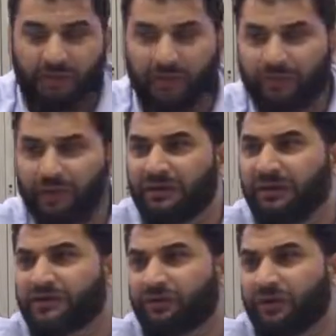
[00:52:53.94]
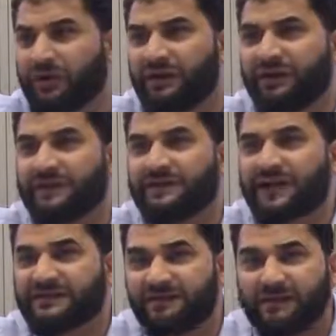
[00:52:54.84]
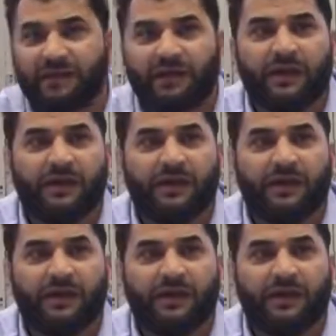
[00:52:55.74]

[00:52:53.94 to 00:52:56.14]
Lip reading: completely destroyed decisively.